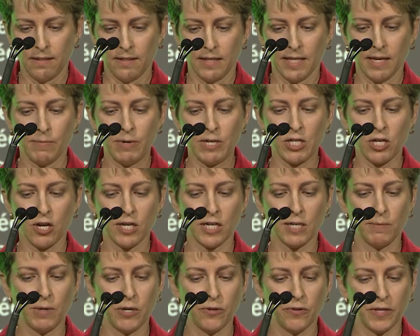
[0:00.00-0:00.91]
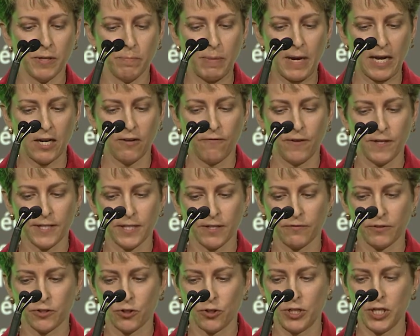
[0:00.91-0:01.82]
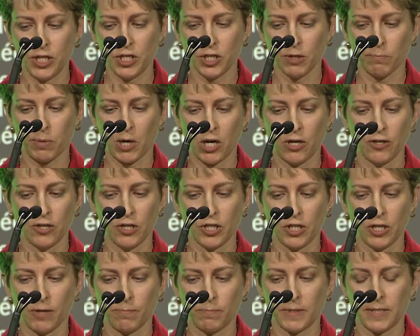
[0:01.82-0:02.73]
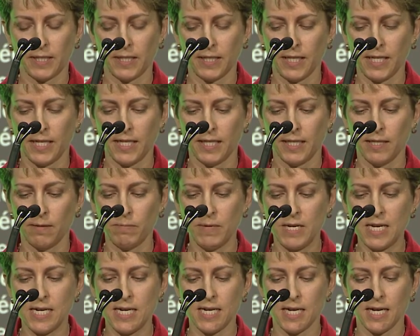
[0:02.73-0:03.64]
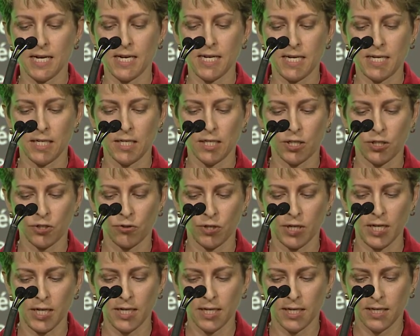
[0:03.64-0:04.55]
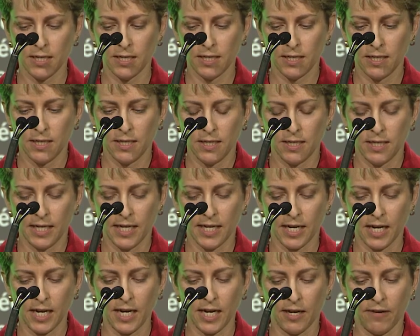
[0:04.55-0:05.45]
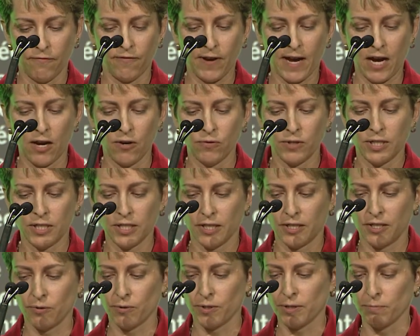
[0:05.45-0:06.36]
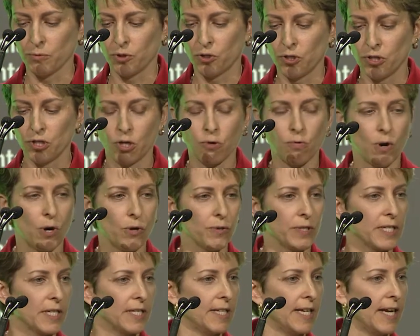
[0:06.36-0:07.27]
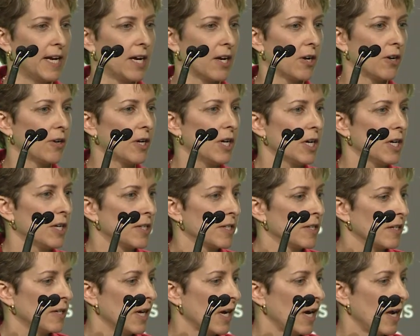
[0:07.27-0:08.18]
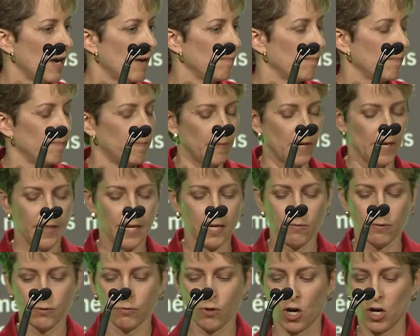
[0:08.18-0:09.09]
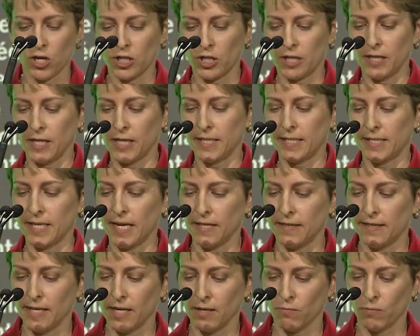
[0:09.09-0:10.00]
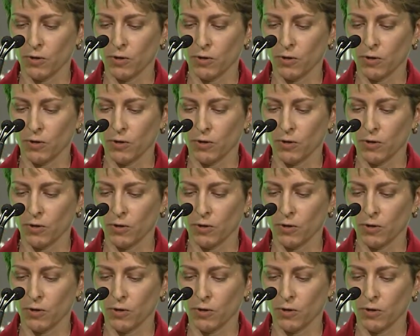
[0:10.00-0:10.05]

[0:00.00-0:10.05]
Then we talked about the benefits of strategic partnerships in the media industry, and I found there were some good quotes in there. I think it was Raja that said that